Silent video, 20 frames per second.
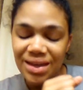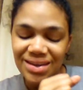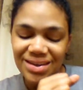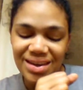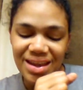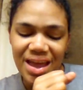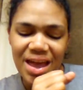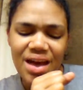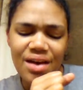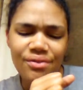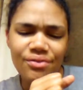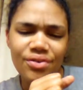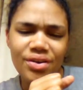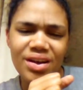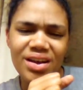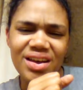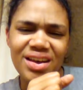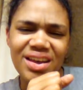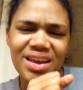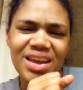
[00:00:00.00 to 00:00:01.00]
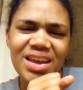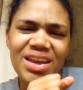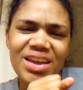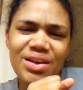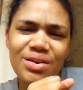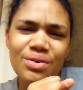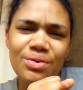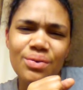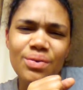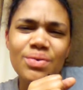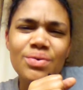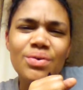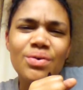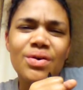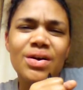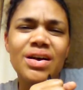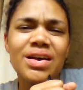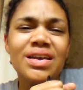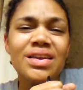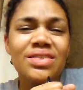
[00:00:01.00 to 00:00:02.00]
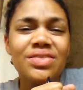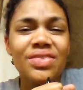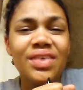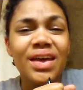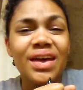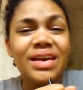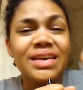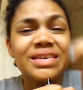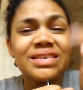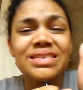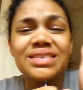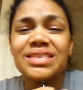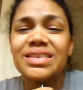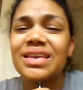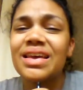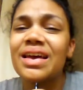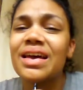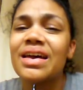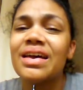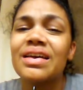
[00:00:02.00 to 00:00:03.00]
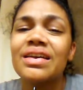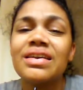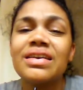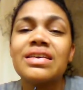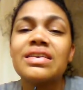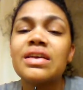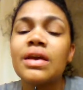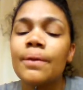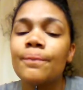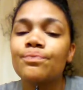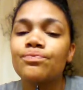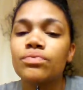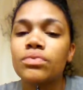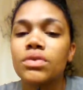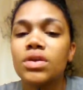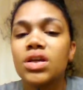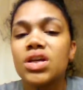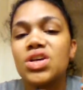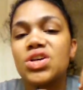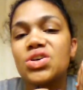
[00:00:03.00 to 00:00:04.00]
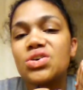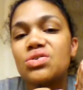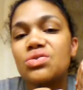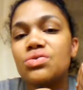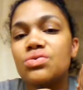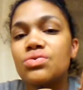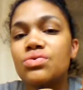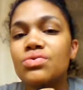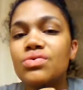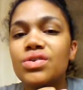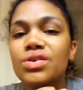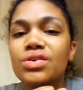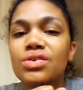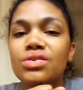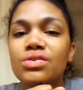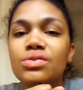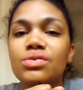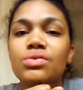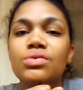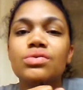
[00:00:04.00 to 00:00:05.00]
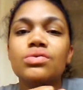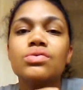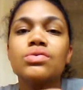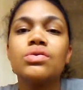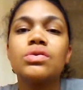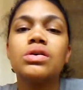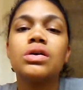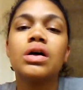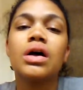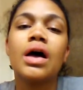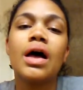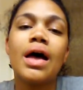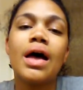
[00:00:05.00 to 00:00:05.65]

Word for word: never hearing what they say ooh, ooh.